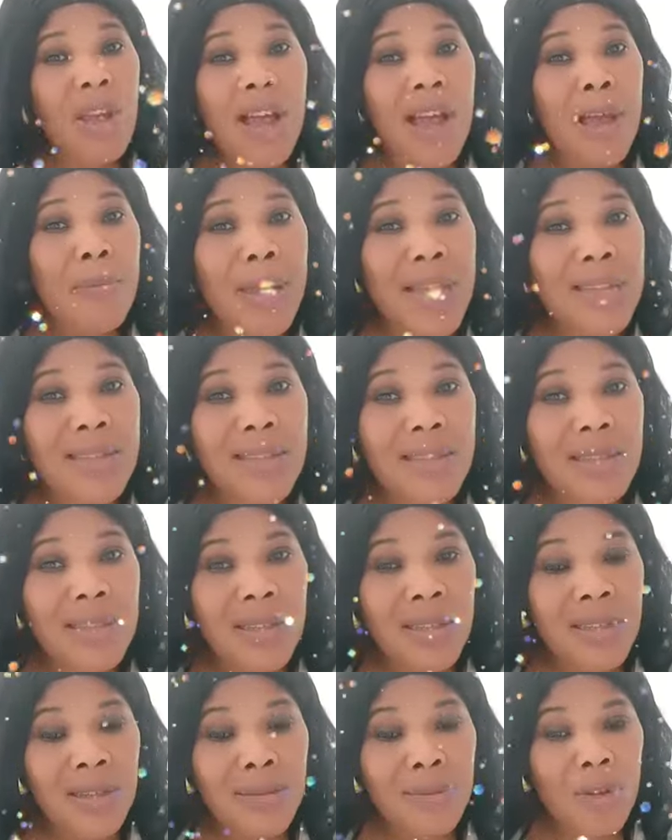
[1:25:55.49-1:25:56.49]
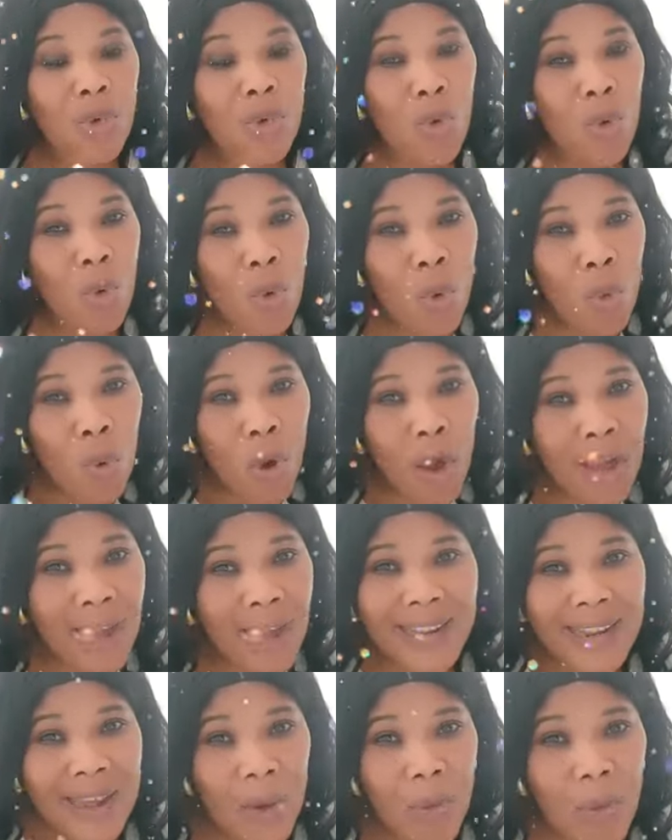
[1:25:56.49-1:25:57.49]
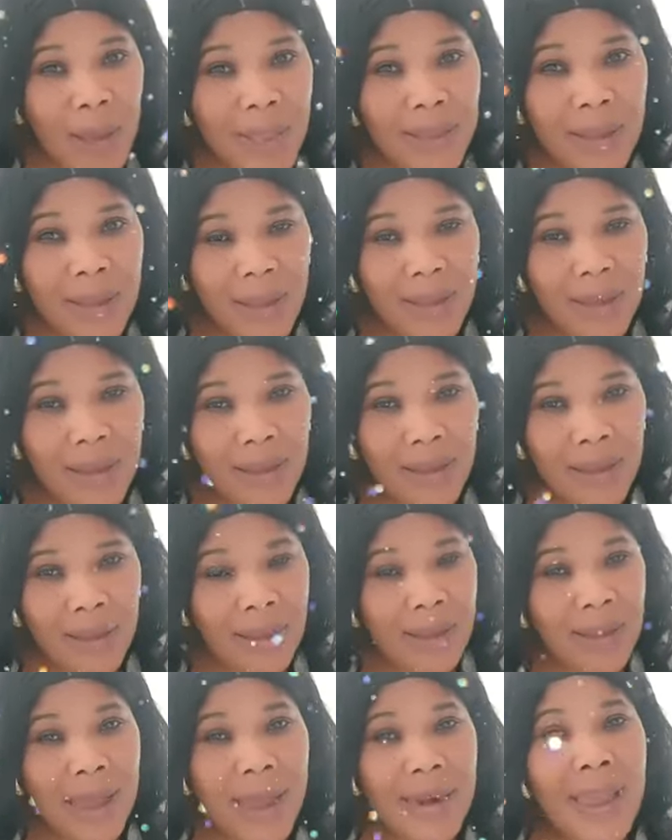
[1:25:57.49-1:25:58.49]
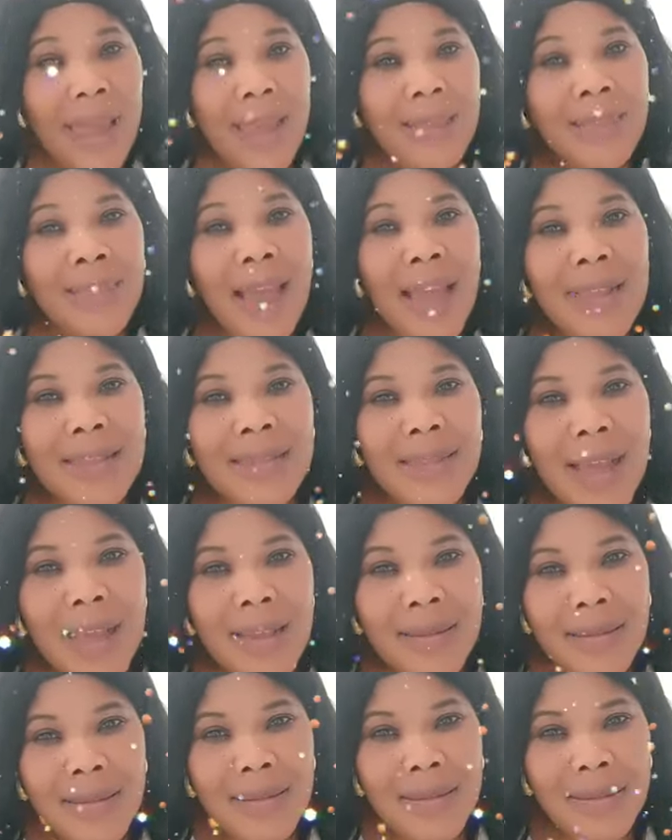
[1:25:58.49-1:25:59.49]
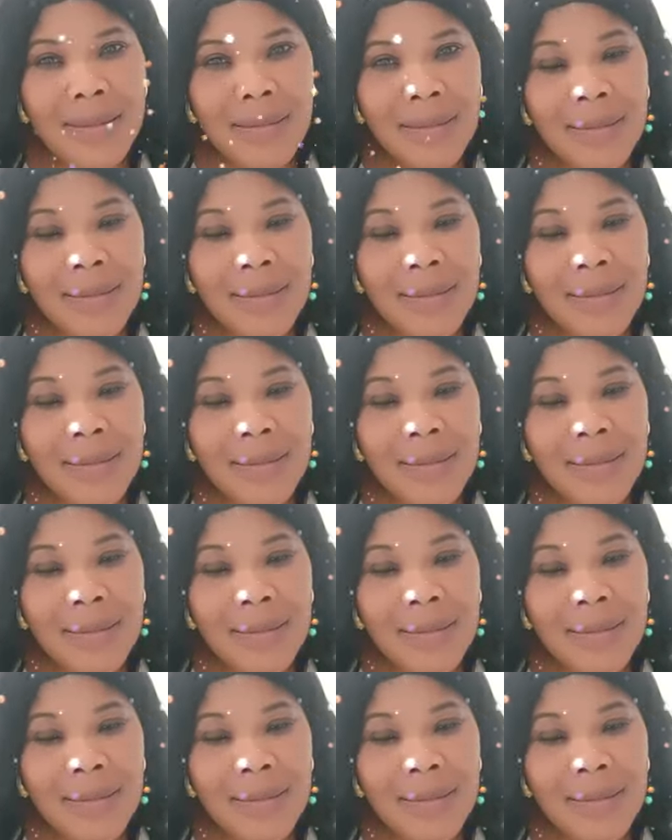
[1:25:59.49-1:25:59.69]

About, unwaka la wana. Carry an entire house.